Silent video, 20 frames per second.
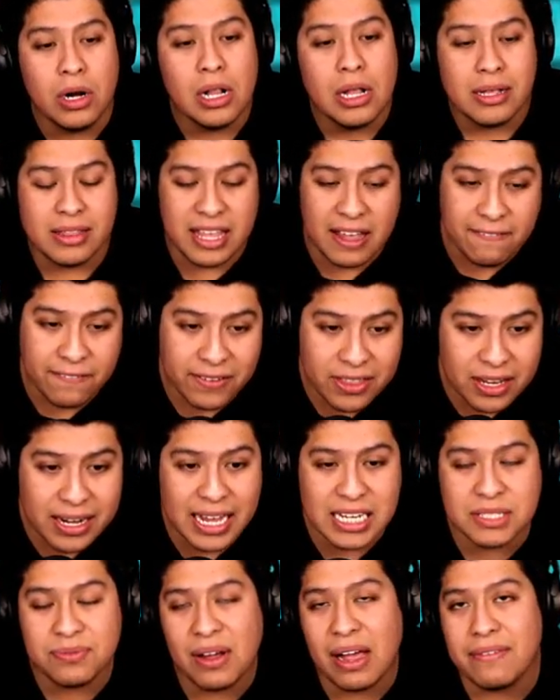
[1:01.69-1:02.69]
Then for the
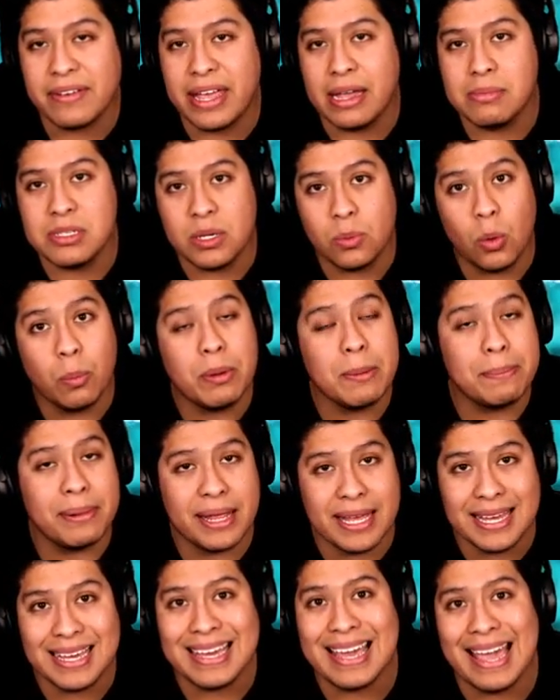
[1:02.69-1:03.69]
next 5 games, he will be
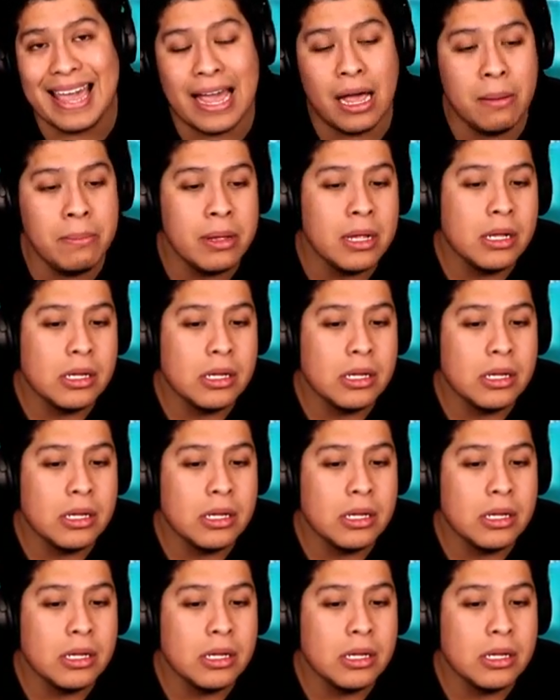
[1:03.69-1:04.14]
playing cam.